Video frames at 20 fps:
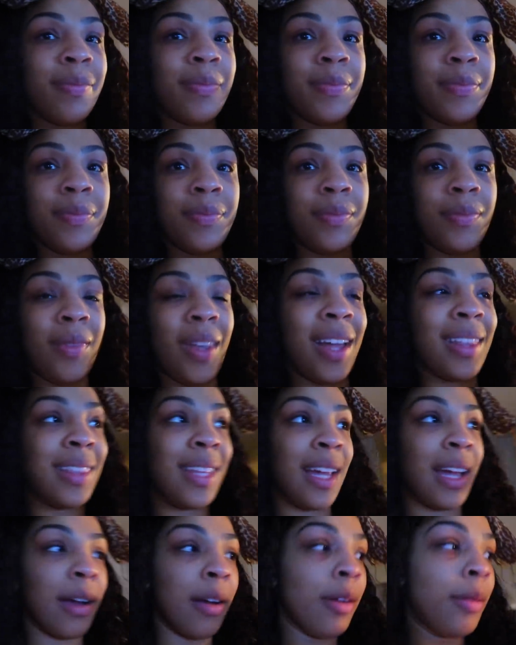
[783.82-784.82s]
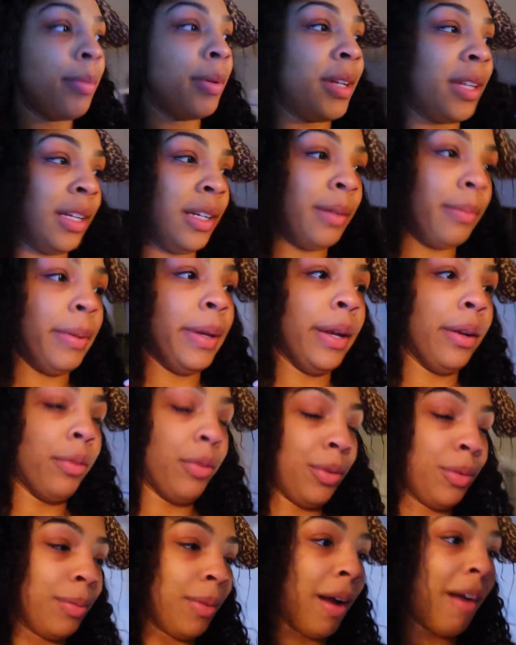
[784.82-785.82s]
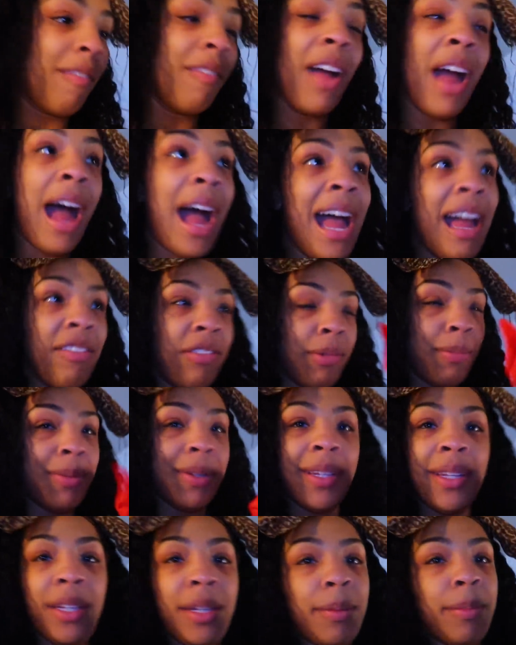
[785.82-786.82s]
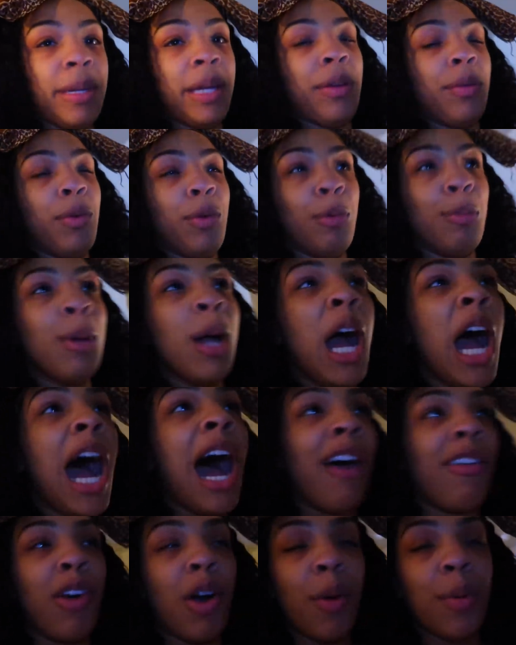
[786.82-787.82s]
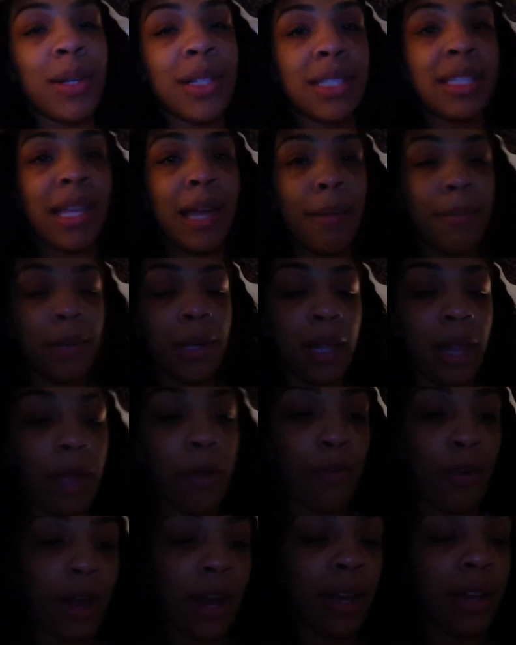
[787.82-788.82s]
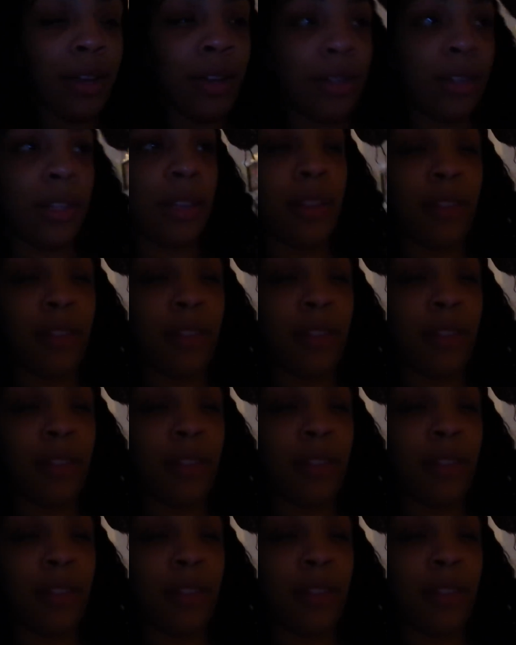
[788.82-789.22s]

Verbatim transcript: I think I'll put it in the bedroom. I haven't put it in the bedroom. I've always kept it like right here in the